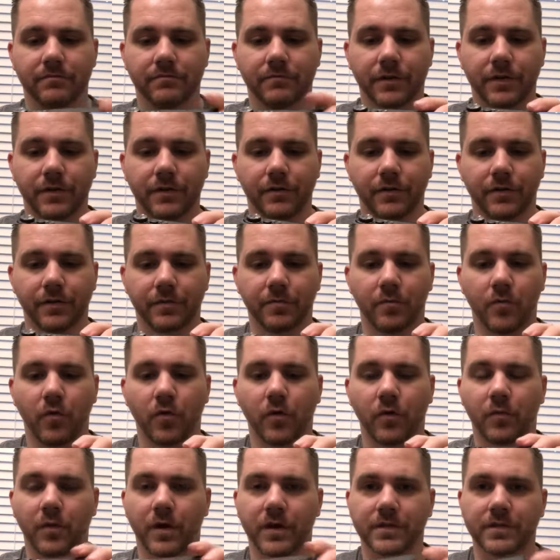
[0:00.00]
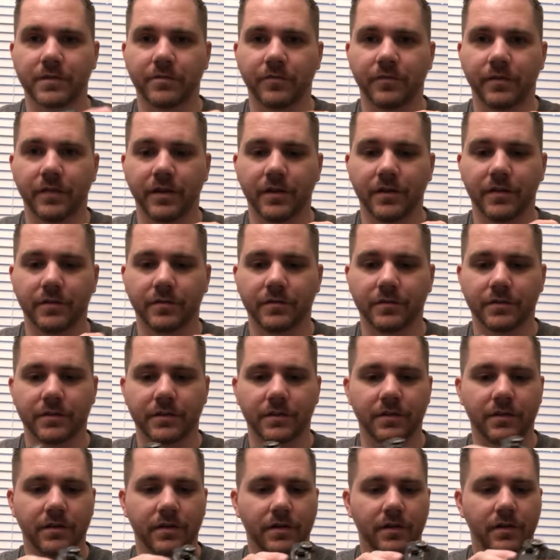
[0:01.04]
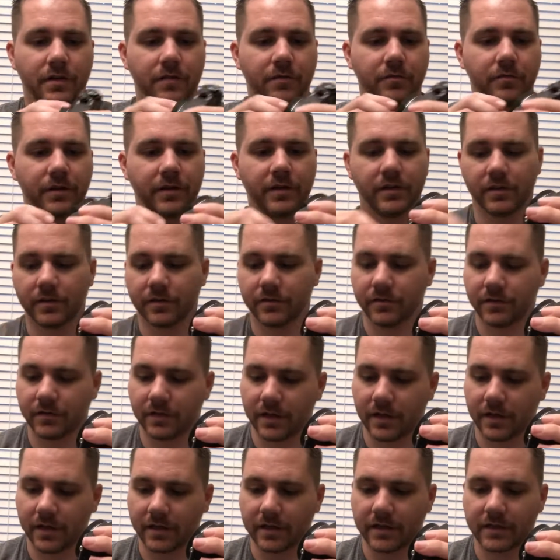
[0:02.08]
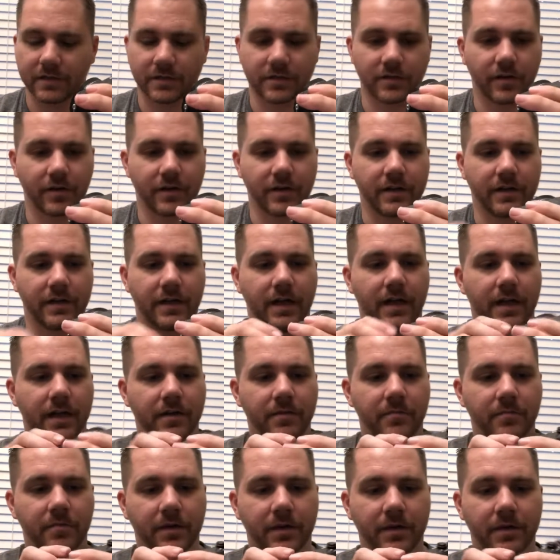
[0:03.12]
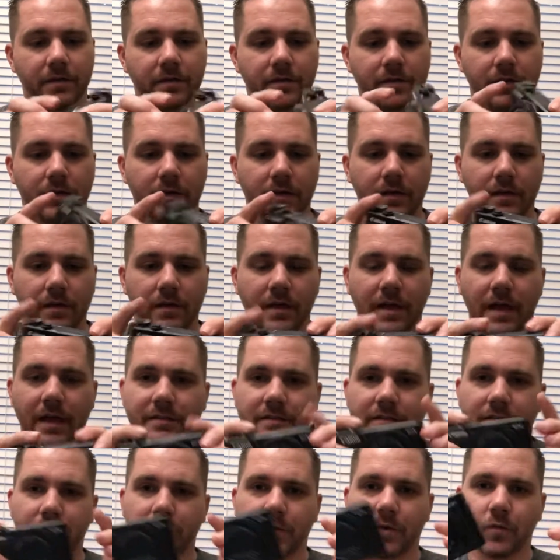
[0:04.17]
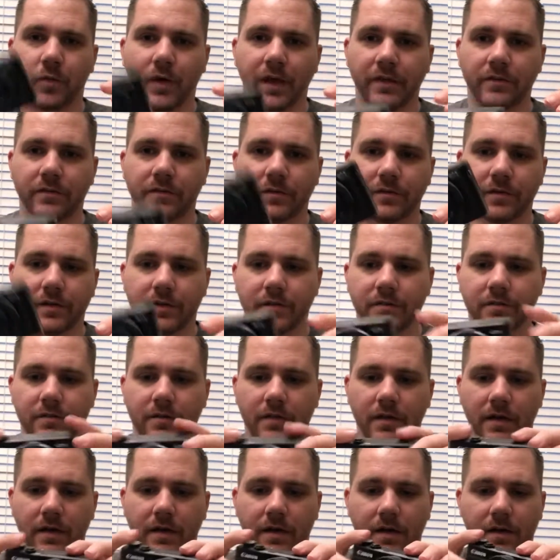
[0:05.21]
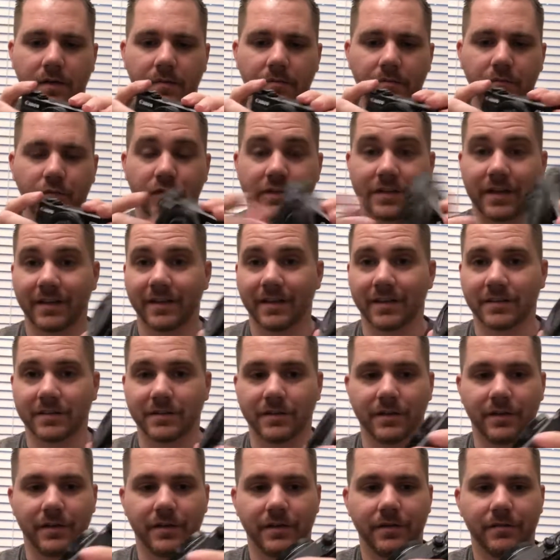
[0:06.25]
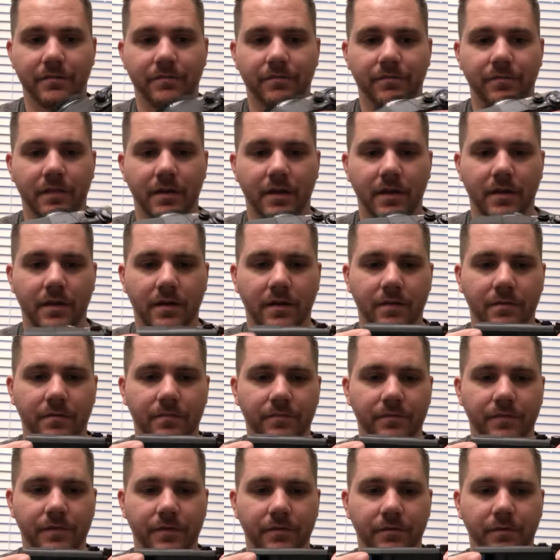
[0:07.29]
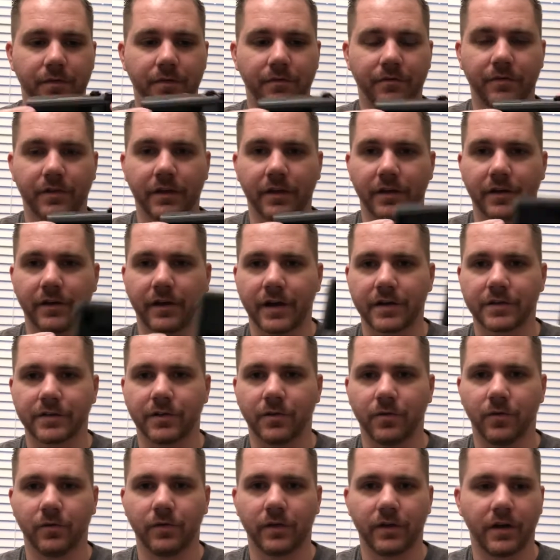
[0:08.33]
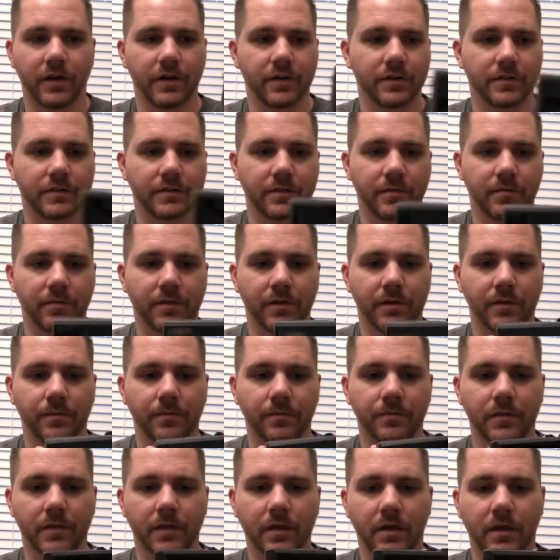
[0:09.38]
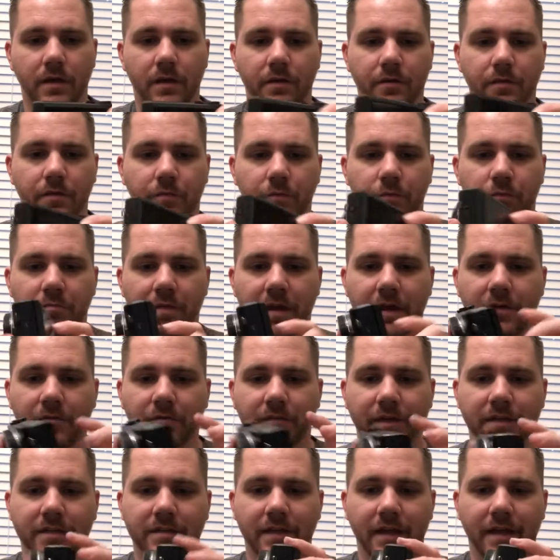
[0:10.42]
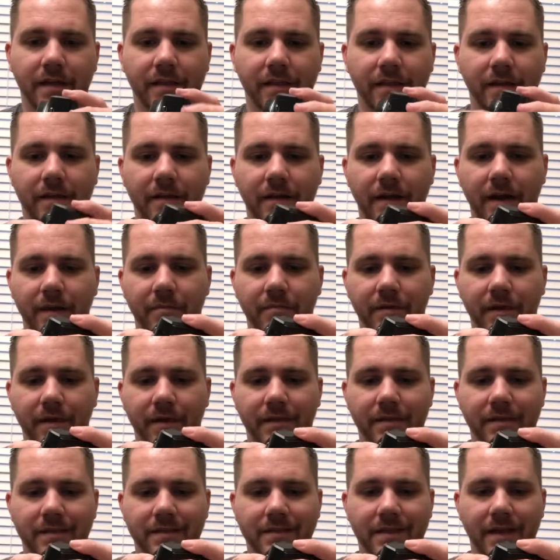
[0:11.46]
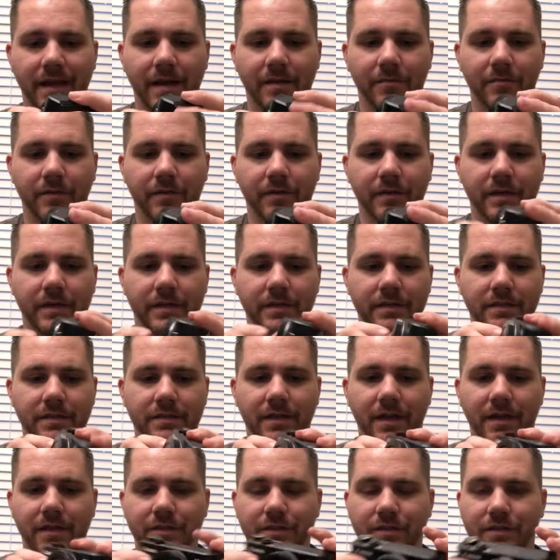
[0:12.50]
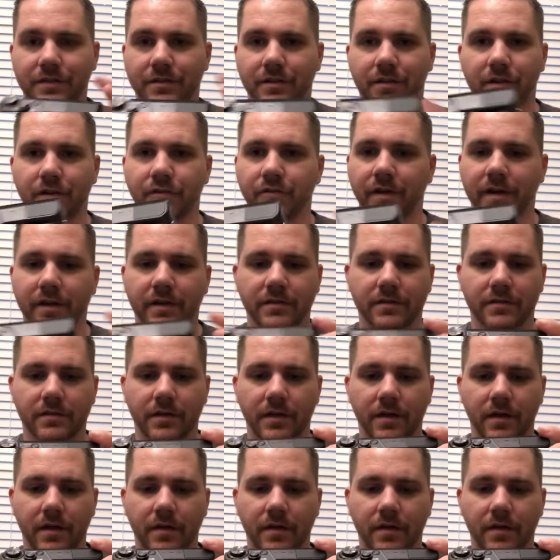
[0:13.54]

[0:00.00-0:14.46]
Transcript: learn more, watch some videos, and read the little get started guide, but has a little bit of weight to it, which I think is good. You feel like you're actually holding on to something. The main reason I think that I picked this camera is not just the great